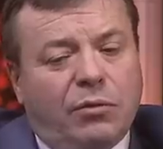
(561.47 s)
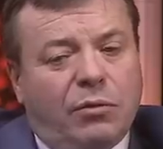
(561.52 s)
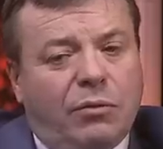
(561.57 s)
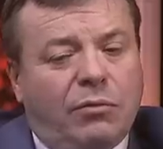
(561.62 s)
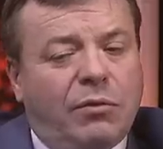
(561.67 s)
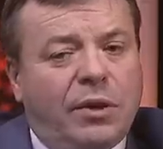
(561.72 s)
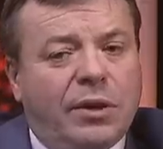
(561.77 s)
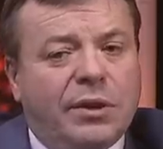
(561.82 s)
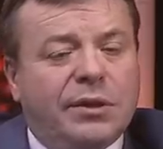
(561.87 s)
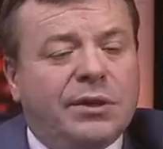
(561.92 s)

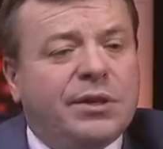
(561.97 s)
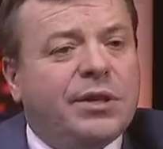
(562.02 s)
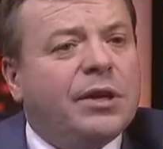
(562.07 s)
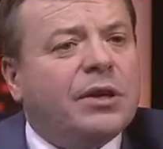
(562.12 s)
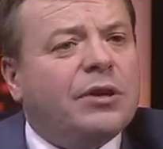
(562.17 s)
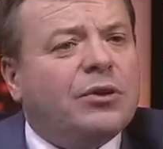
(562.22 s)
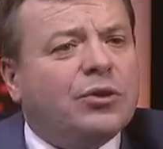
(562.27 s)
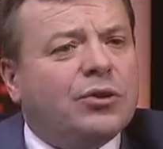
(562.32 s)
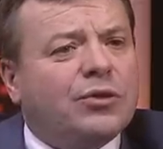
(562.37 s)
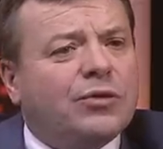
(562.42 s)
run
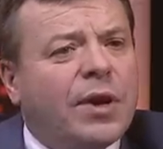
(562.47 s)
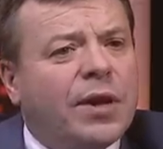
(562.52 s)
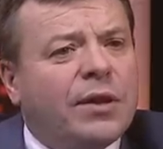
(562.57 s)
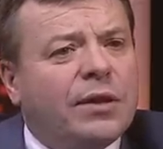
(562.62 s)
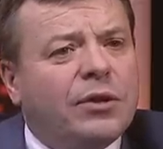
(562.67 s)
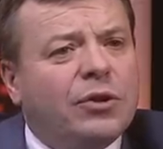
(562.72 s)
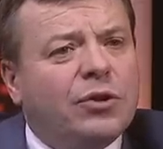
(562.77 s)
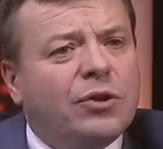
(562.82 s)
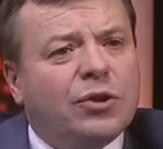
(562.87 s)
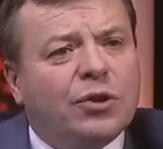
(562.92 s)
circles around
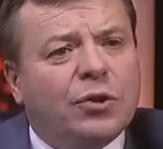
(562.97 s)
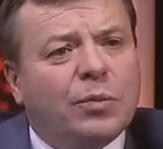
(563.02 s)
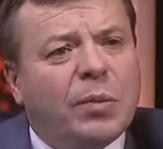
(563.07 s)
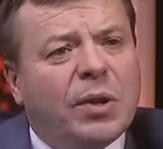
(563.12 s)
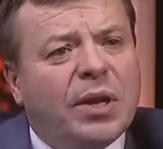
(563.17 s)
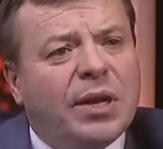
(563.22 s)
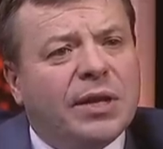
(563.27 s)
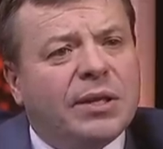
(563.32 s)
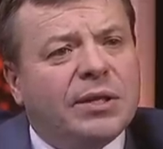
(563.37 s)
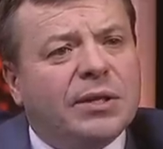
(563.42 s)
the usual
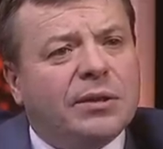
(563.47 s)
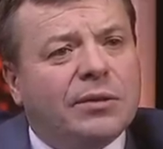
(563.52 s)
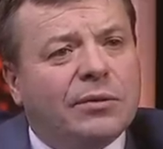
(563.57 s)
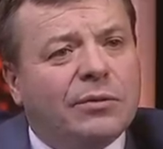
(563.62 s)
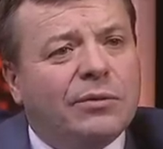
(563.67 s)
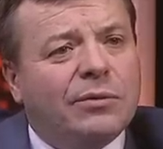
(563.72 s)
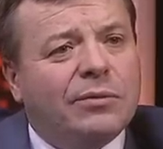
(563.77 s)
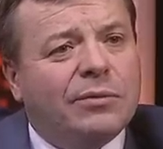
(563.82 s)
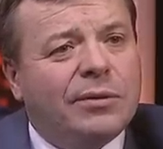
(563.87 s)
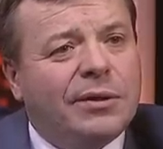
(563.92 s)

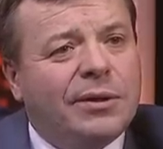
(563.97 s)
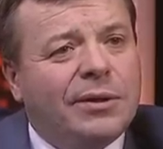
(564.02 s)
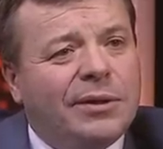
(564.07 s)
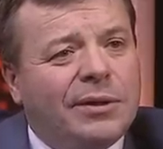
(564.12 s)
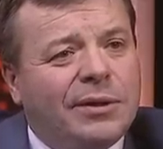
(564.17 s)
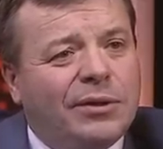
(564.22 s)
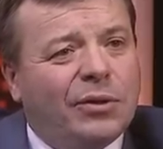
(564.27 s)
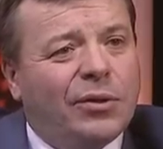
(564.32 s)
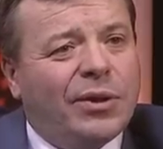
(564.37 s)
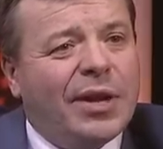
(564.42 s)
political
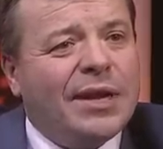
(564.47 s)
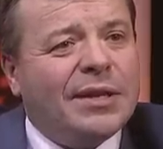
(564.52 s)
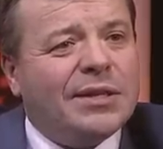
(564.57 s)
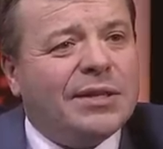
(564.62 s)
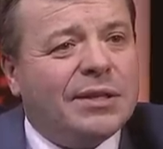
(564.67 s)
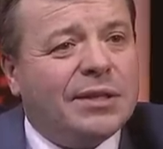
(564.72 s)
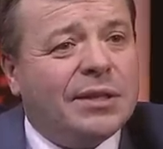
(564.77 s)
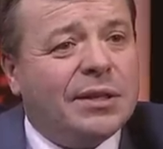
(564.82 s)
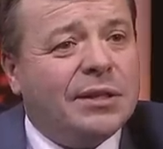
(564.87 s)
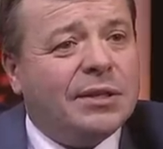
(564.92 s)

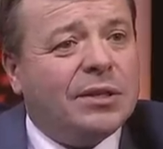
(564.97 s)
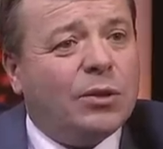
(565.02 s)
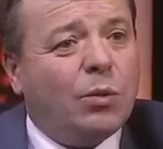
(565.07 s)
non-entities.